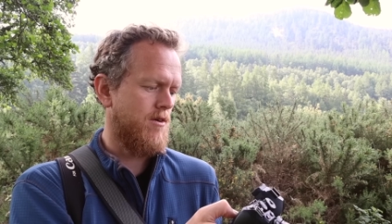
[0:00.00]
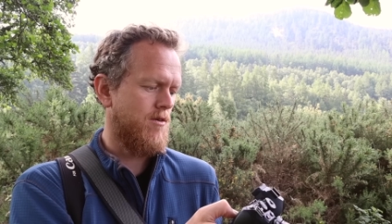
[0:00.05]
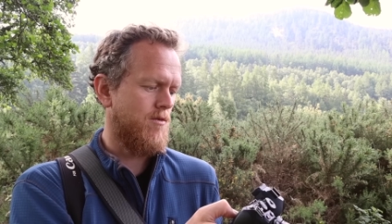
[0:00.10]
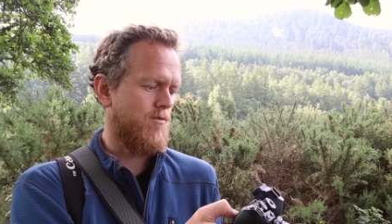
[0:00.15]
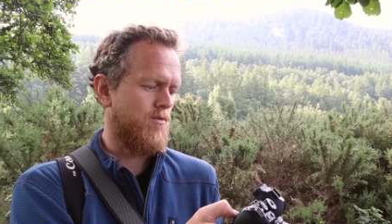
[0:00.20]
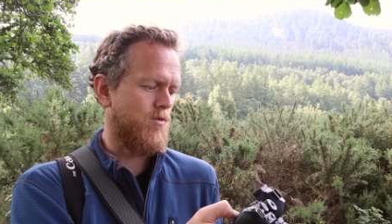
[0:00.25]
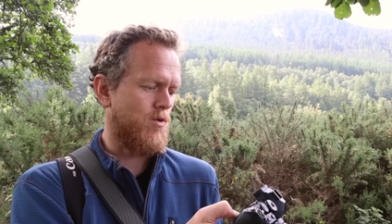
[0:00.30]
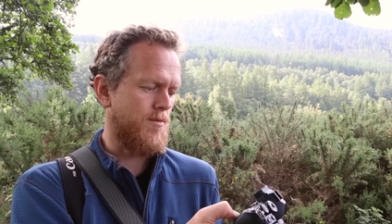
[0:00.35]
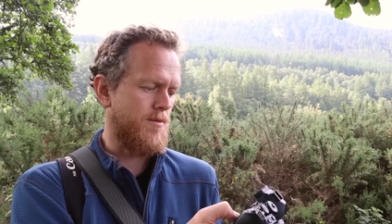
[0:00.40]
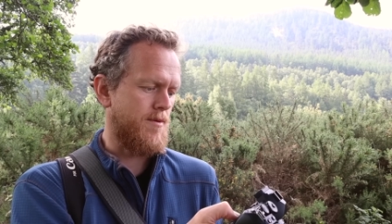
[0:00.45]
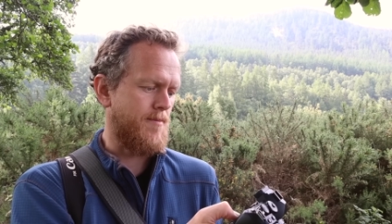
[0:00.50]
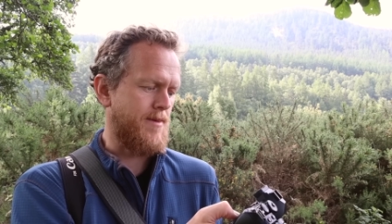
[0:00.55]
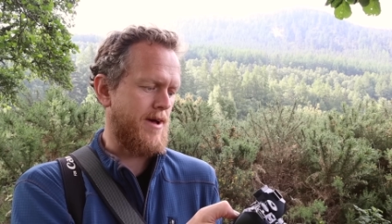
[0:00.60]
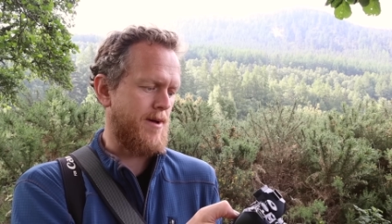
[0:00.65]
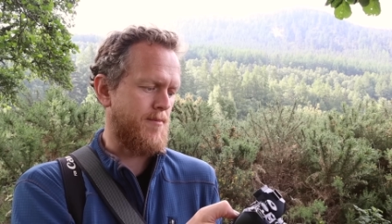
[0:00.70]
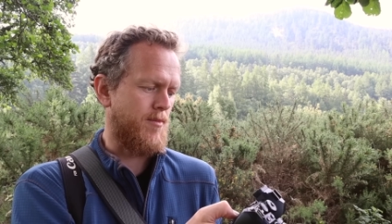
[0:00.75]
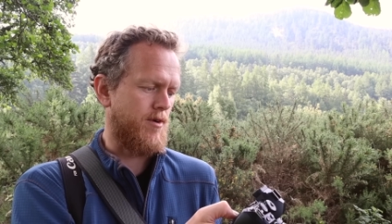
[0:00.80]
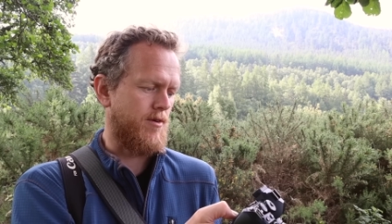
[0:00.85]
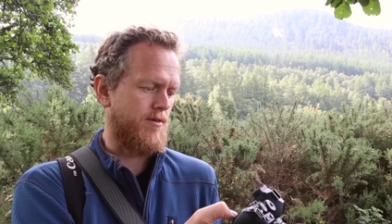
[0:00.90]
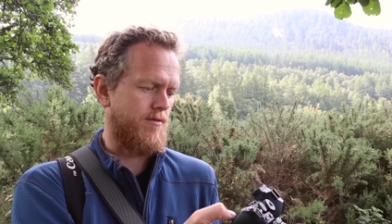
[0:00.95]
format
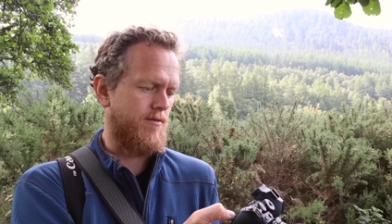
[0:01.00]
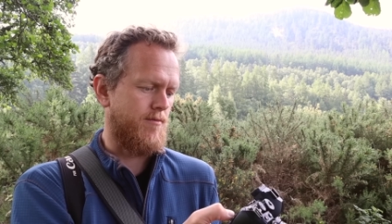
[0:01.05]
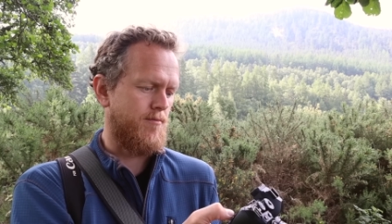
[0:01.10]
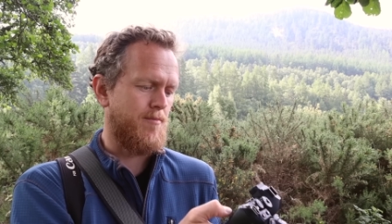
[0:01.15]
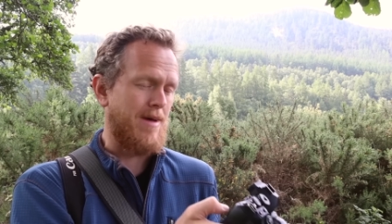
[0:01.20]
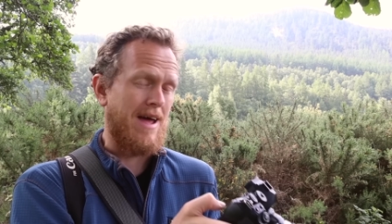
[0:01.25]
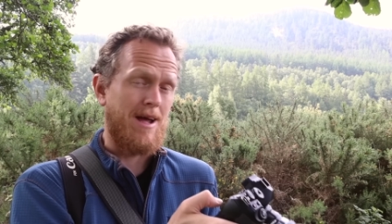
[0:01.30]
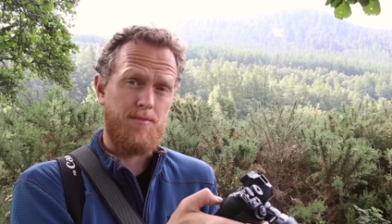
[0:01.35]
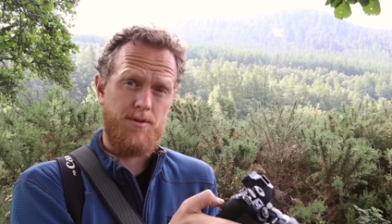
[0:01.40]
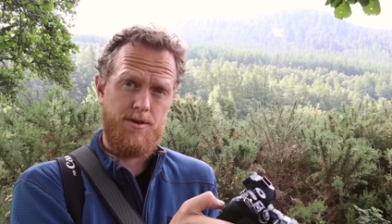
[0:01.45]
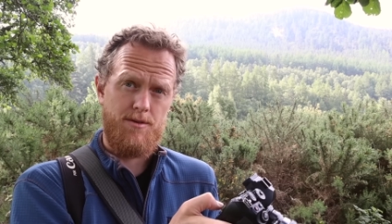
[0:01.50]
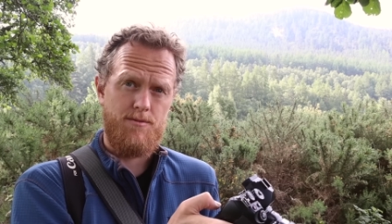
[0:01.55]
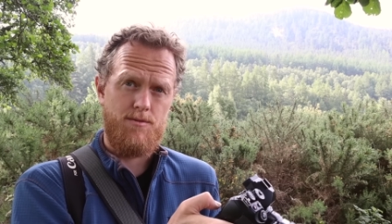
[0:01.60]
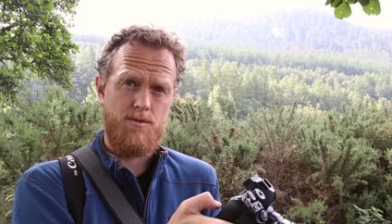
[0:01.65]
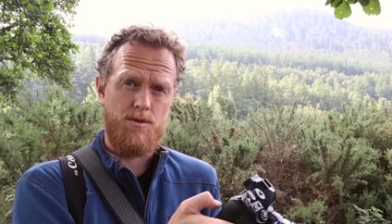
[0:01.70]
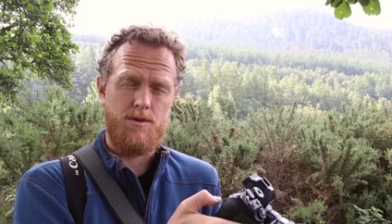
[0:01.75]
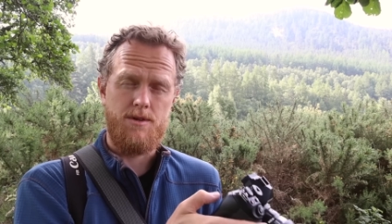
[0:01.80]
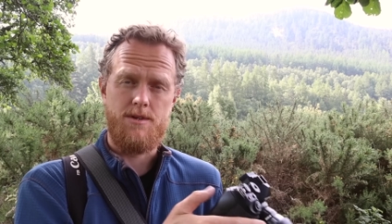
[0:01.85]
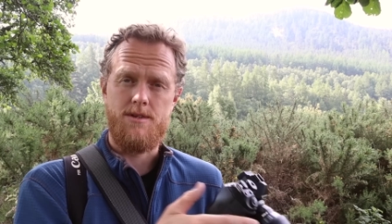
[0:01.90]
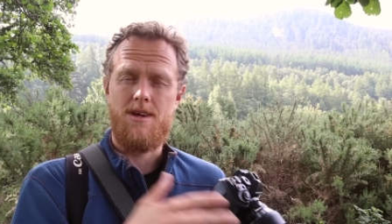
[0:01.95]
back button
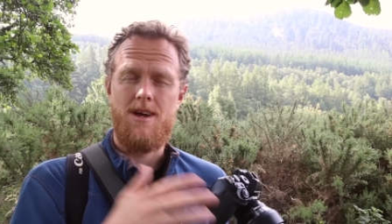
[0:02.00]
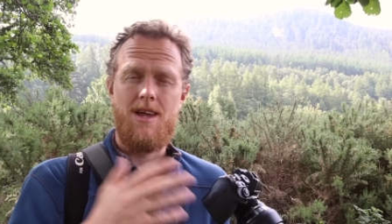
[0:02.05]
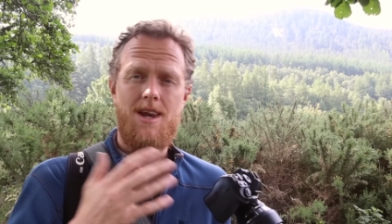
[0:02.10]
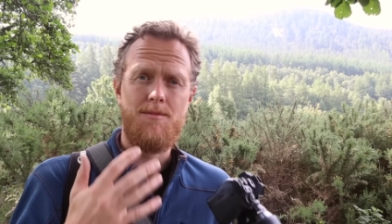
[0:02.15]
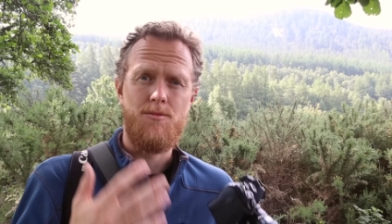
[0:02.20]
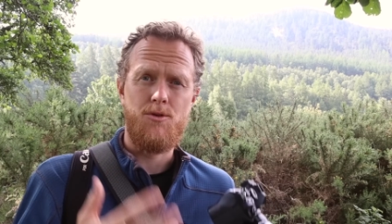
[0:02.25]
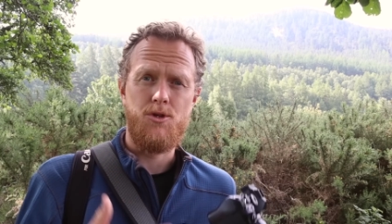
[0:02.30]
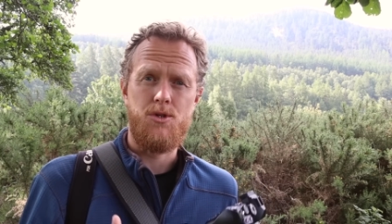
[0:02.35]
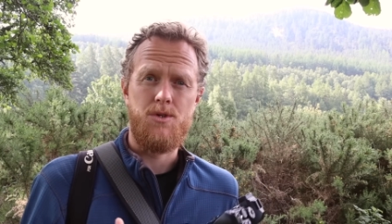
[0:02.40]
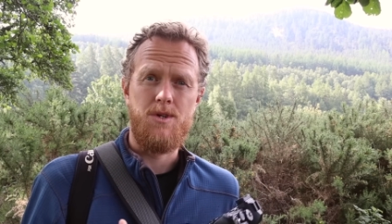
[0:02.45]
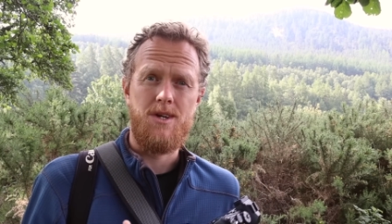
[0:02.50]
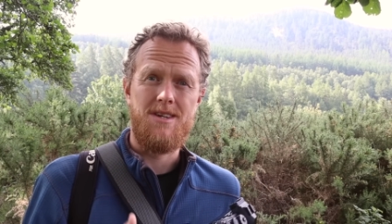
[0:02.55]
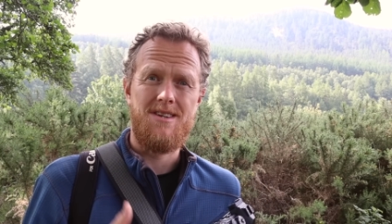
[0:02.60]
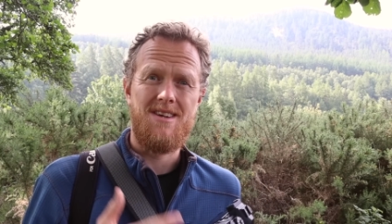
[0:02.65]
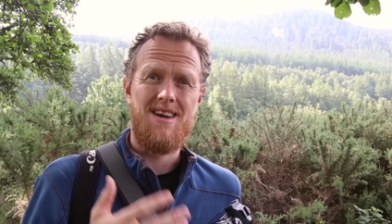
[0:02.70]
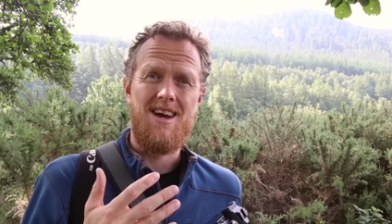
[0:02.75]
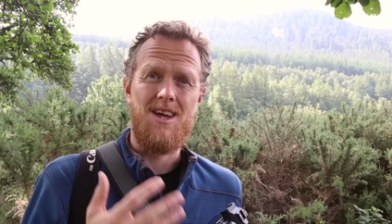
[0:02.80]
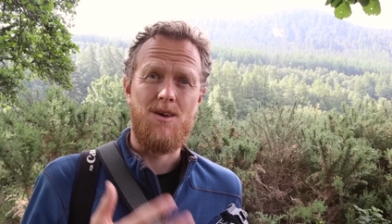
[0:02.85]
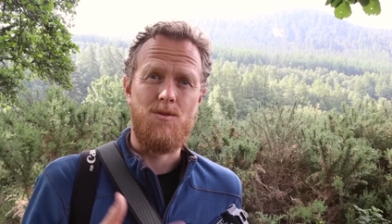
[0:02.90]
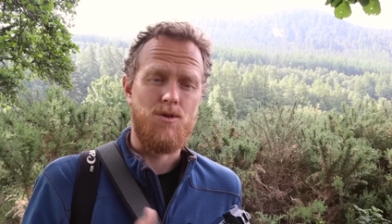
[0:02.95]
focus, and I'm used to it,
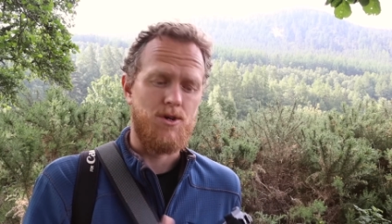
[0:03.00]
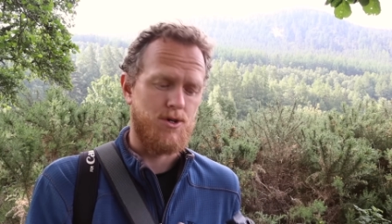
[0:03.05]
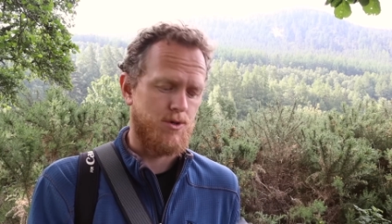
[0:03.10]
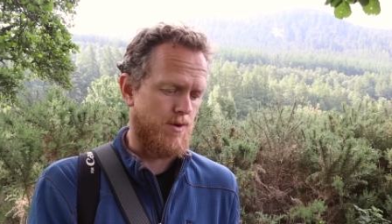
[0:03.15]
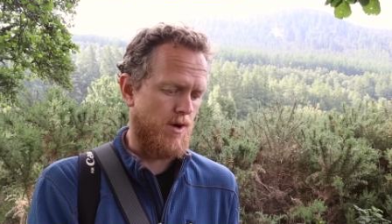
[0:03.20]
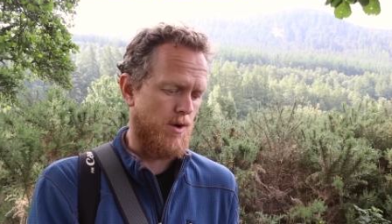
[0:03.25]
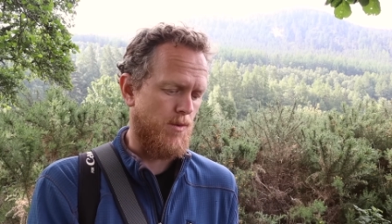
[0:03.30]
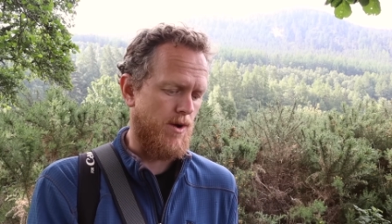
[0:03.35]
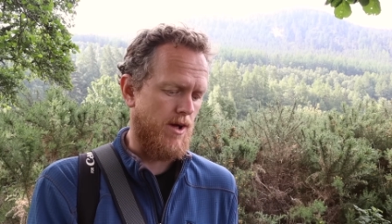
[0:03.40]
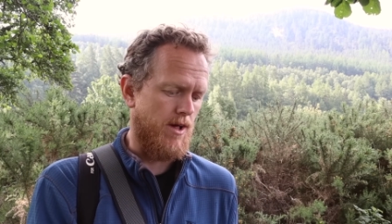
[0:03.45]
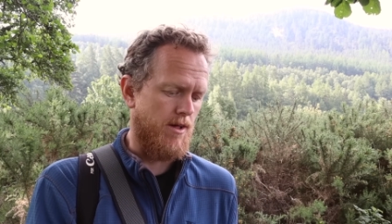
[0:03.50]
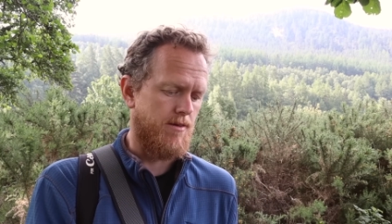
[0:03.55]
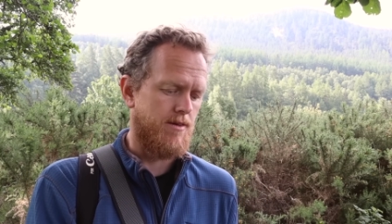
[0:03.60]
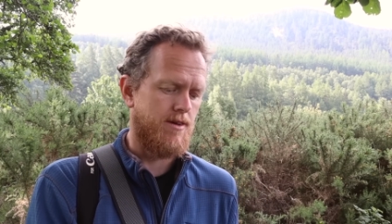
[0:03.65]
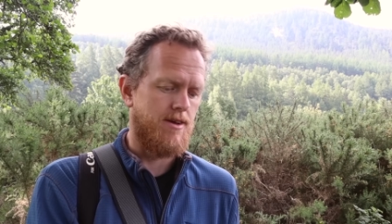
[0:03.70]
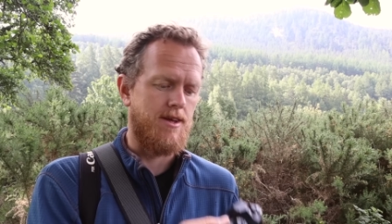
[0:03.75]
and it works quite well.